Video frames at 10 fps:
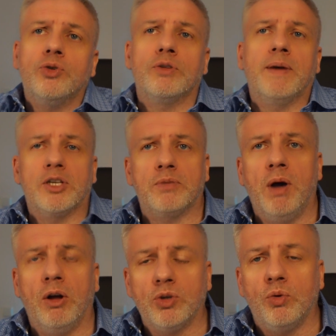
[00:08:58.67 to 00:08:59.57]
talked about
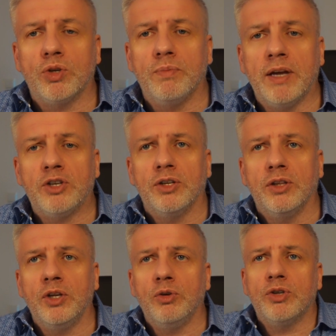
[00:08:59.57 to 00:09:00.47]
smart
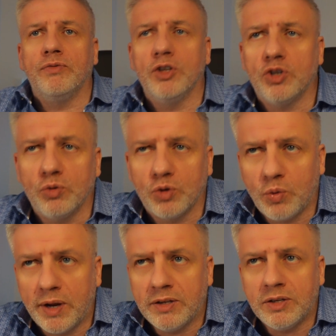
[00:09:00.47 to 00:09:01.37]
automation, the use of digital
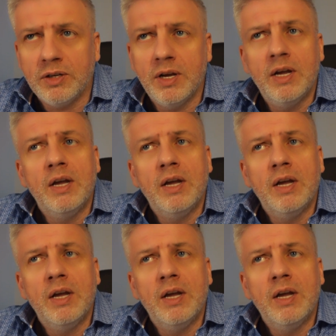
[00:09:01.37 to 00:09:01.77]
twins.